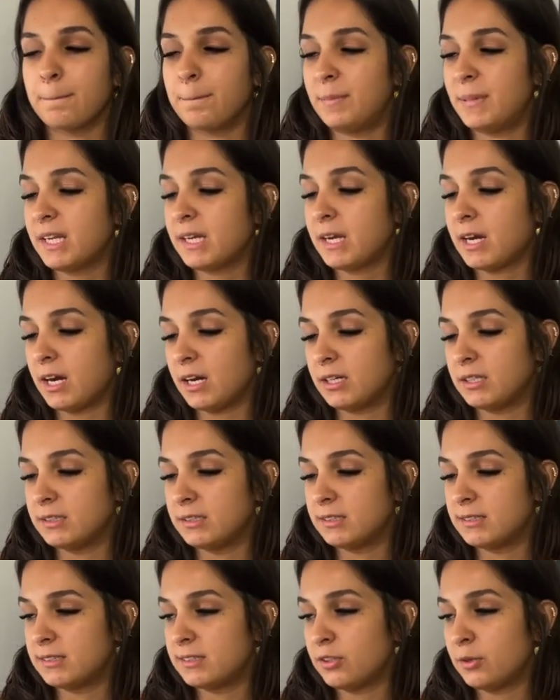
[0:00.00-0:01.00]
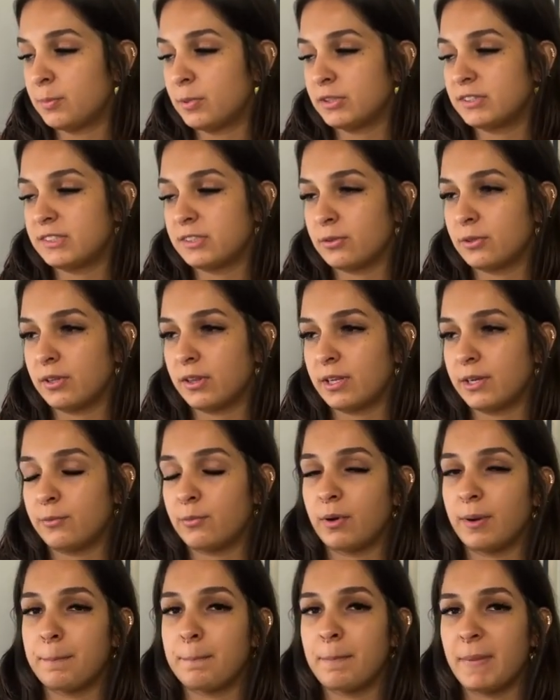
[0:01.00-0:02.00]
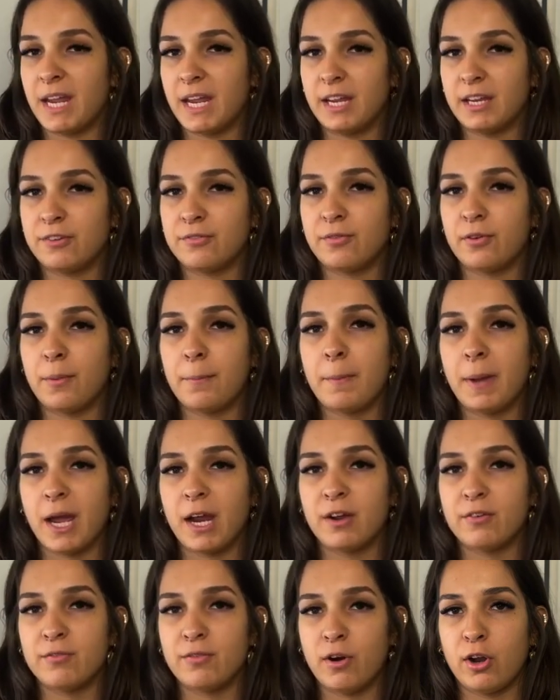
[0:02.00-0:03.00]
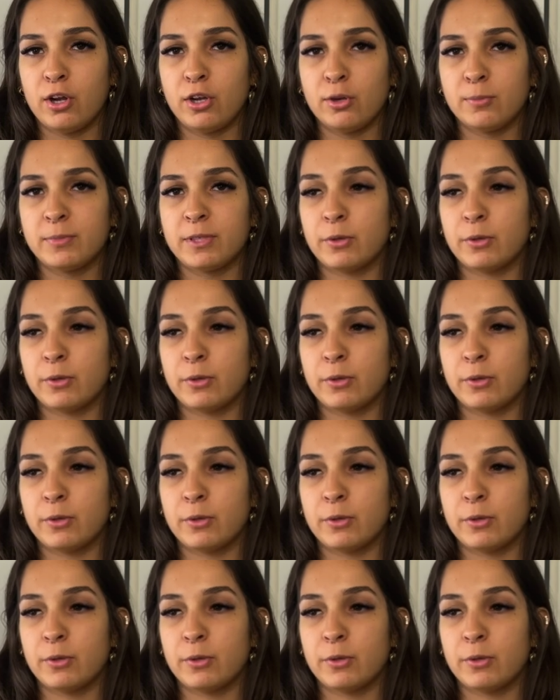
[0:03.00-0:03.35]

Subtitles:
because 0.03 were made for mega volume.